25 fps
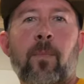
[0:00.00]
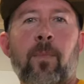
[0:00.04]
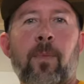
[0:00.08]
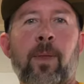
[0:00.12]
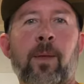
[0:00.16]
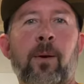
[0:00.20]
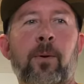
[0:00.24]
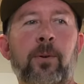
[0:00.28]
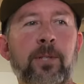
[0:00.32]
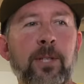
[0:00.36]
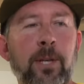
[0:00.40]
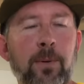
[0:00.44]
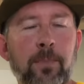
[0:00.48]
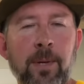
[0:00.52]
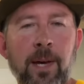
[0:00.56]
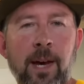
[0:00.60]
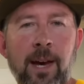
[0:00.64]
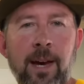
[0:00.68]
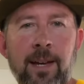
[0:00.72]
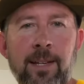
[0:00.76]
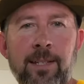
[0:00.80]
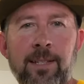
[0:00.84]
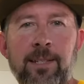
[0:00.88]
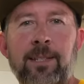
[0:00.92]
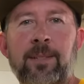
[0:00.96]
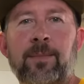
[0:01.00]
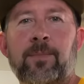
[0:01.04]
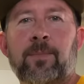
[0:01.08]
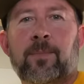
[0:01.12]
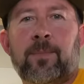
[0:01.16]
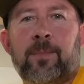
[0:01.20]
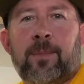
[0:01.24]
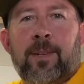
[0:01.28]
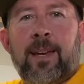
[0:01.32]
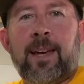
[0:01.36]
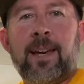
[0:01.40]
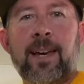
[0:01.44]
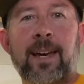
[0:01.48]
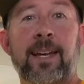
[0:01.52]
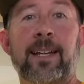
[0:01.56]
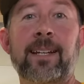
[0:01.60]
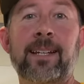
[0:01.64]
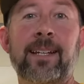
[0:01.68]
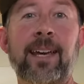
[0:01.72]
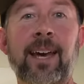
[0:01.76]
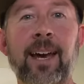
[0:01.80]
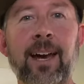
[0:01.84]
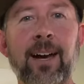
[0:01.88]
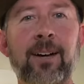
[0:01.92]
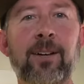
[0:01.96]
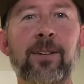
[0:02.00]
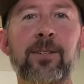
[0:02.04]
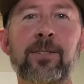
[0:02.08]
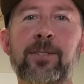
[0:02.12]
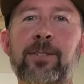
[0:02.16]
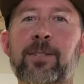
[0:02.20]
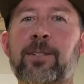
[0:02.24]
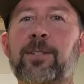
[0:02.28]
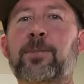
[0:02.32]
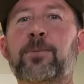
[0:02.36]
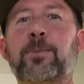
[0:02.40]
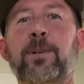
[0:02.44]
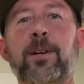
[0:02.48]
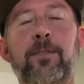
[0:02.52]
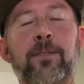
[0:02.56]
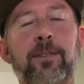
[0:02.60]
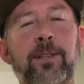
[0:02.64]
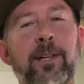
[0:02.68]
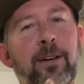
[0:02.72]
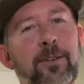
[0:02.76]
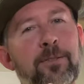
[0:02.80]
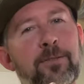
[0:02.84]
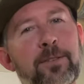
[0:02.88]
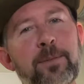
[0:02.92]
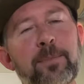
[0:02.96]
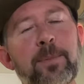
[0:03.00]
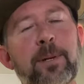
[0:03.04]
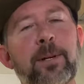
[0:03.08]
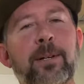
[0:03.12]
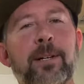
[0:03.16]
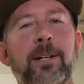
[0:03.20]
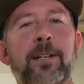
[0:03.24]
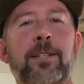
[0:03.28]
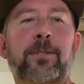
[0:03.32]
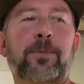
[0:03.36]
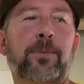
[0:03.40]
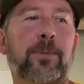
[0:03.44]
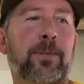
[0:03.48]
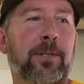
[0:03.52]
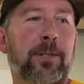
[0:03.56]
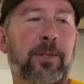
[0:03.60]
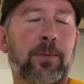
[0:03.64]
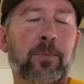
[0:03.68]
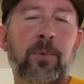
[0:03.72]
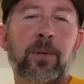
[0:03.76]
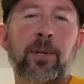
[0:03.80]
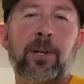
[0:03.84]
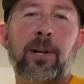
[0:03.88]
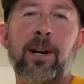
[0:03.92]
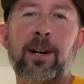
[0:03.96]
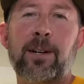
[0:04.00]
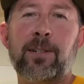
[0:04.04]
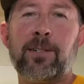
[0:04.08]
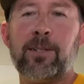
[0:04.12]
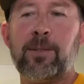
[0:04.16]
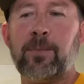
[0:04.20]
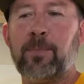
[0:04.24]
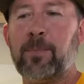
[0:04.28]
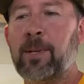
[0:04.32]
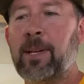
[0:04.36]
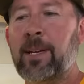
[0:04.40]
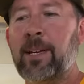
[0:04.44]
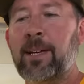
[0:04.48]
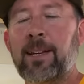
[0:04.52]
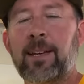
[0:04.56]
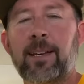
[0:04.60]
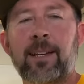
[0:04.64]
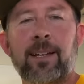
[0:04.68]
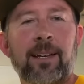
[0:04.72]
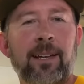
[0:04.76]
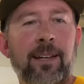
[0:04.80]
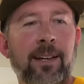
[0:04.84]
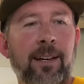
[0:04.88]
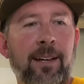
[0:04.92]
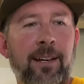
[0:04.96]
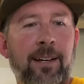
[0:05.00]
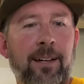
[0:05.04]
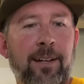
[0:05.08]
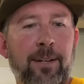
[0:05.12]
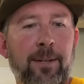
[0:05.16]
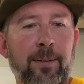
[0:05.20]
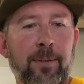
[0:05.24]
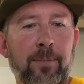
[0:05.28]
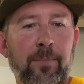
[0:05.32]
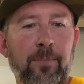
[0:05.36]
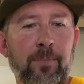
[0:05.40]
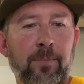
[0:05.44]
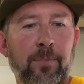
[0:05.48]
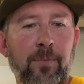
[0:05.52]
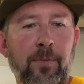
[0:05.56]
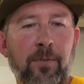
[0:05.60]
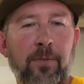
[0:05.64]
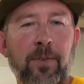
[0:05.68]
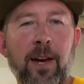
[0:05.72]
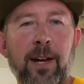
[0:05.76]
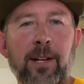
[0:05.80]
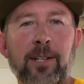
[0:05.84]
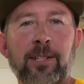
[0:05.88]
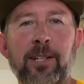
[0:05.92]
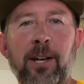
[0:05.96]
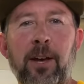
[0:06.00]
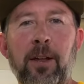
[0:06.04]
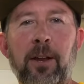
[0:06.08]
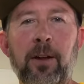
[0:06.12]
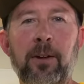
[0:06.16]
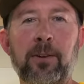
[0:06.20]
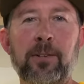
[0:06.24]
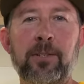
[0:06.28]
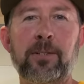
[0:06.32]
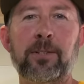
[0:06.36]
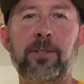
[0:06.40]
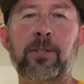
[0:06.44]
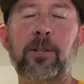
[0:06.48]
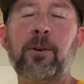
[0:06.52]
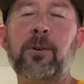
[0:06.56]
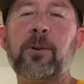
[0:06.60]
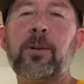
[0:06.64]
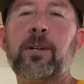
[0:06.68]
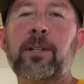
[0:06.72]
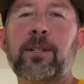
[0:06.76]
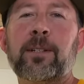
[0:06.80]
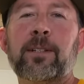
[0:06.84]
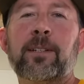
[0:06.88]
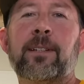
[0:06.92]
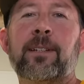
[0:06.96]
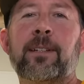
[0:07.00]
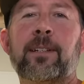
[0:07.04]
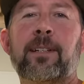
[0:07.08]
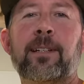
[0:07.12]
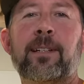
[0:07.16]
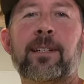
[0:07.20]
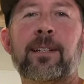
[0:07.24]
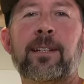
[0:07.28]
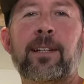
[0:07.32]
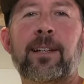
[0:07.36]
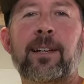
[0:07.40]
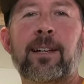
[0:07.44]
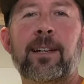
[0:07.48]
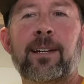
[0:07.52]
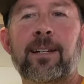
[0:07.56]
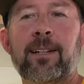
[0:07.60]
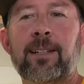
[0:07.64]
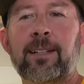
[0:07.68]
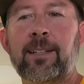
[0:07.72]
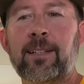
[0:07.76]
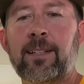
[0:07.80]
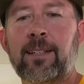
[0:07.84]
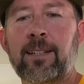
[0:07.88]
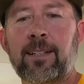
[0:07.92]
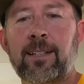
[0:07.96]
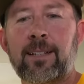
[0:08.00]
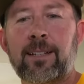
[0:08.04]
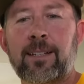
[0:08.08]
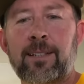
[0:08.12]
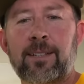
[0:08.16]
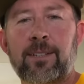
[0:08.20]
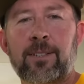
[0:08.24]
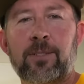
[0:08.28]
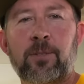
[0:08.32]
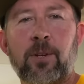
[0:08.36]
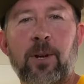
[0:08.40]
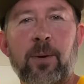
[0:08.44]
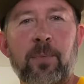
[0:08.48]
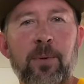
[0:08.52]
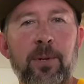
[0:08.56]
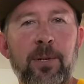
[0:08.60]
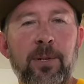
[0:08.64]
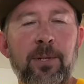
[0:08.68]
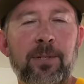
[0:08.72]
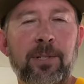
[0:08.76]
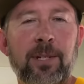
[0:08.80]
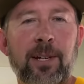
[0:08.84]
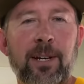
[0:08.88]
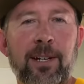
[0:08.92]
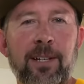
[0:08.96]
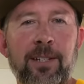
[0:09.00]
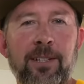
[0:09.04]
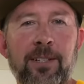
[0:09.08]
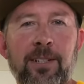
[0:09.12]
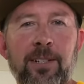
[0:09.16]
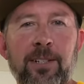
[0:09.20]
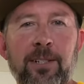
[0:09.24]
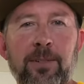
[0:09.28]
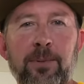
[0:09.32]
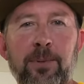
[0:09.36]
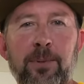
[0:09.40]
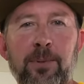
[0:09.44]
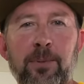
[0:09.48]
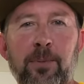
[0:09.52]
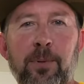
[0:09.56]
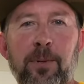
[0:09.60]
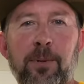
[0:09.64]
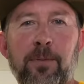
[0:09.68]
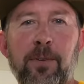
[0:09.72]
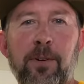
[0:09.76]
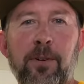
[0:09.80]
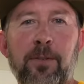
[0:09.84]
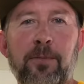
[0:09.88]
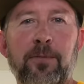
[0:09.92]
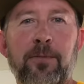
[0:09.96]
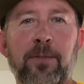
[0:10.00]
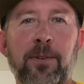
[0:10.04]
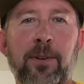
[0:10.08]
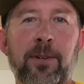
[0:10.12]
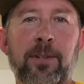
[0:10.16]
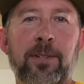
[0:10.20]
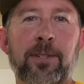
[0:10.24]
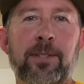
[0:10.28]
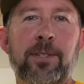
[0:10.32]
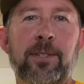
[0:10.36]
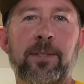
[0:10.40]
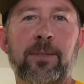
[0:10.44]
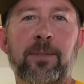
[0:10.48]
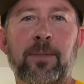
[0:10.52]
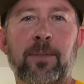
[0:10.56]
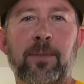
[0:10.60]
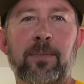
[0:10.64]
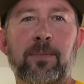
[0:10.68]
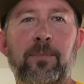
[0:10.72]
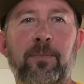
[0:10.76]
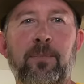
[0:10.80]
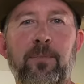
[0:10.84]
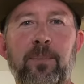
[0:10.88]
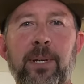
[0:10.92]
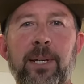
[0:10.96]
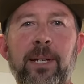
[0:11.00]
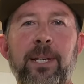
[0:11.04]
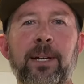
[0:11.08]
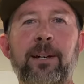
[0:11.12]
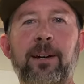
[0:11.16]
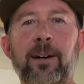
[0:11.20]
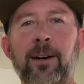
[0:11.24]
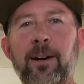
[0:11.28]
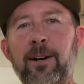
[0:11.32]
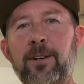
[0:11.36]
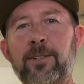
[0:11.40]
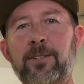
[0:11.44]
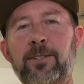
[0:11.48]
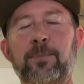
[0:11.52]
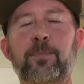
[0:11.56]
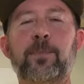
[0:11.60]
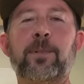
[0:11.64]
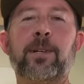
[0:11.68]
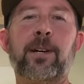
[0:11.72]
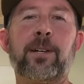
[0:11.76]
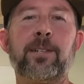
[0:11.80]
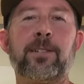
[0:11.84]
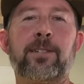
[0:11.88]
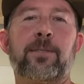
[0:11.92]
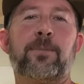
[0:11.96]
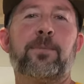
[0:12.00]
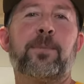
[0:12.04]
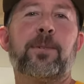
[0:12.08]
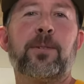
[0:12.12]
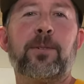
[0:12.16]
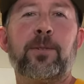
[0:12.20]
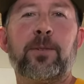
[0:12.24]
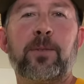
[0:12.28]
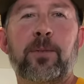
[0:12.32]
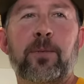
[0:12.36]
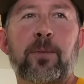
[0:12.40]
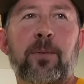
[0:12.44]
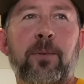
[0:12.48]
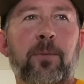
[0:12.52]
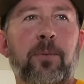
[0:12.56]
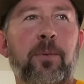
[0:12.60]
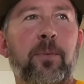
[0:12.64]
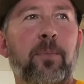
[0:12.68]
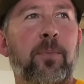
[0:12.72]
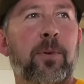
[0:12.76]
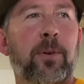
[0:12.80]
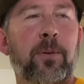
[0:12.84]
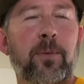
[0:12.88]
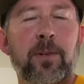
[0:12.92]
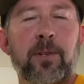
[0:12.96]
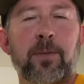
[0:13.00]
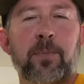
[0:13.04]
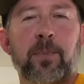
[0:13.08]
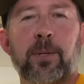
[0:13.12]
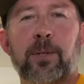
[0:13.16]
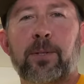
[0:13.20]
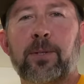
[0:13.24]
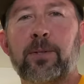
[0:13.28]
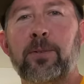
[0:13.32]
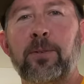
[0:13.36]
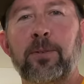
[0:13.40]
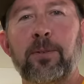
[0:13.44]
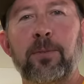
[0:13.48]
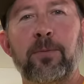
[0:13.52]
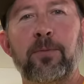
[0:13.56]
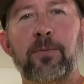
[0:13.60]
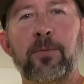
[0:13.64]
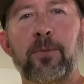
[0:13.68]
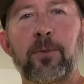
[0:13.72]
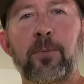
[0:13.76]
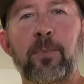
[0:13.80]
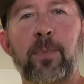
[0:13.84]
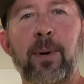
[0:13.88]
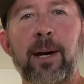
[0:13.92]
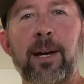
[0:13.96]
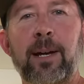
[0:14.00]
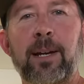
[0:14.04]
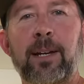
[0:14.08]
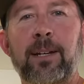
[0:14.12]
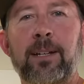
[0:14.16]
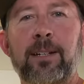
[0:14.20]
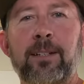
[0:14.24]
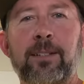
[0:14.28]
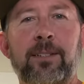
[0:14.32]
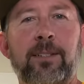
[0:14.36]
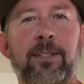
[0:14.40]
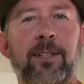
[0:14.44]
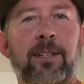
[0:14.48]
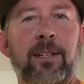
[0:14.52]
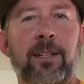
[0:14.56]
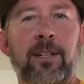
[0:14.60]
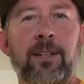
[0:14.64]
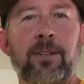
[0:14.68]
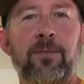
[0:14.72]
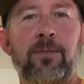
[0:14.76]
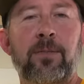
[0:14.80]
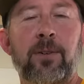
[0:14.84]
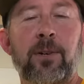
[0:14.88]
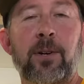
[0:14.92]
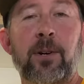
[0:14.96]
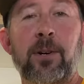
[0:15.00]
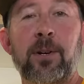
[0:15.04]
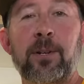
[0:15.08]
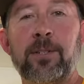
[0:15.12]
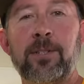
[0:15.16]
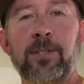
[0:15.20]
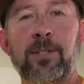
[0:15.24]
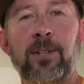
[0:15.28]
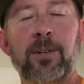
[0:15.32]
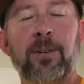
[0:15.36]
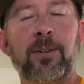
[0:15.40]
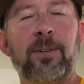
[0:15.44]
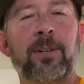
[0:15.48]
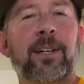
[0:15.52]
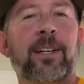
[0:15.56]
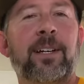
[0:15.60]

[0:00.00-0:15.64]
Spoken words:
What's up, guys and gals? Because we have a lot of female customers. It's pretty awesome. In fact, shout out to Logan in Draper, Utah. She was one of our first big, awesome customers. We pretty much built a full bike for her. So